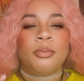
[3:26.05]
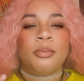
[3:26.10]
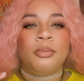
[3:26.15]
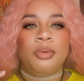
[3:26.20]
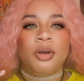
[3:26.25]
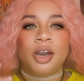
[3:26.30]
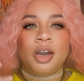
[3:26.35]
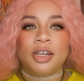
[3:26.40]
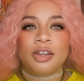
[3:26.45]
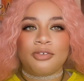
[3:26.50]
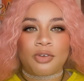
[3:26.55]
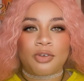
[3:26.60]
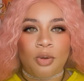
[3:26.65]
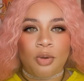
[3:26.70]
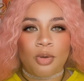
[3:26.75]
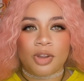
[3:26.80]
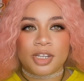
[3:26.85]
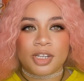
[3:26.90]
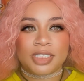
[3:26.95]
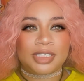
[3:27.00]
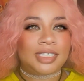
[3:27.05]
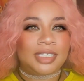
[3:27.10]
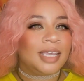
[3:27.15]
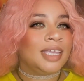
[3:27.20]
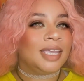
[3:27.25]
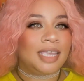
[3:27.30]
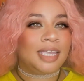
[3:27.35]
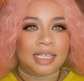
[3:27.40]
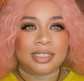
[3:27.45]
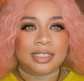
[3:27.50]
but of course
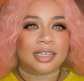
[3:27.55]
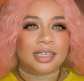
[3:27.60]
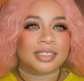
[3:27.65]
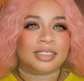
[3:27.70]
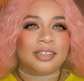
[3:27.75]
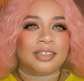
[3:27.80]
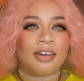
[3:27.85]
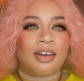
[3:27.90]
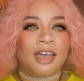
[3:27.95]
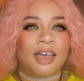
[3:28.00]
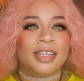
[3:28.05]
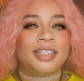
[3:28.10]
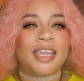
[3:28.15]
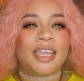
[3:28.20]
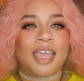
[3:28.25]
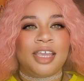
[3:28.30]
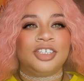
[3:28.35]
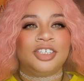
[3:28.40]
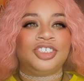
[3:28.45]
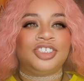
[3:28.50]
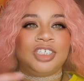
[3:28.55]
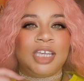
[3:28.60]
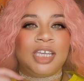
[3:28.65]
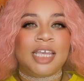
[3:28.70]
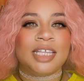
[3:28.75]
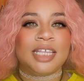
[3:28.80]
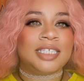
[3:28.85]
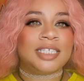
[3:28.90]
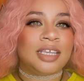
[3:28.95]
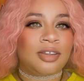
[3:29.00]
he does not, and she
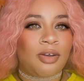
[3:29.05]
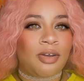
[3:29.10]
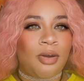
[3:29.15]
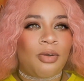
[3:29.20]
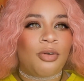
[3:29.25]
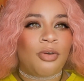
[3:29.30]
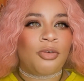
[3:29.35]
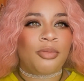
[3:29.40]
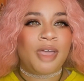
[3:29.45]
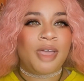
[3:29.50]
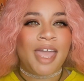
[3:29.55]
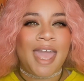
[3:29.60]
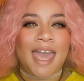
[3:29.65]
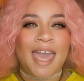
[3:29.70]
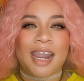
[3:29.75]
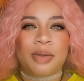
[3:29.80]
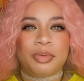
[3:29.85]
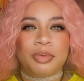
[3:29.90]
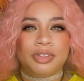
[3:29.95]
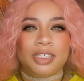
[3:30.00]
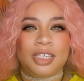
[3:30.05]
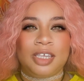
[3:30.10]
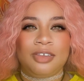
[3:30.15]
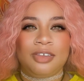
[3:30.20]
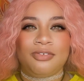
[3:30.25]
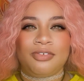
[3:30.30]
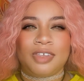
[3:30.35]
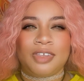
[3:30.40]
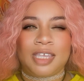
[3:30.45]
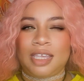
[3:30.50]
gets sent home, and I
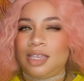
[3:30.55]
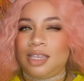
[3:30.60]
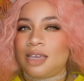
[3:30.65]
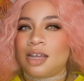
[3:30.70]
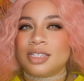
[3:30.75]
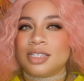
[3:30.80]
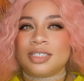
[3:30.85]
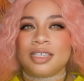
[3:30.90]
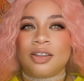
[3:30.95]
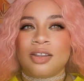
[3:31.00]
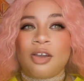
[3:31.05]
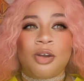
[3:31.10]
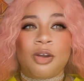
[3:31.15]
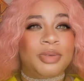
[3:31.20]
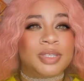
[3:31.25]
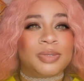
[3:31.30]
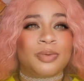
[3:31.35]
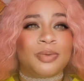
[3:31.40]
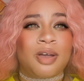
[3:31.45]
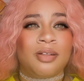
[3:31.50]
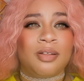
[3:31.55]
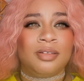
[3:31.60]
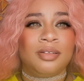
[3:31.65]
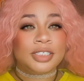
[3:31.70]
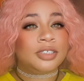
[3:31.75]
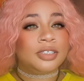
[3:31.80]
believe he got sent home as well.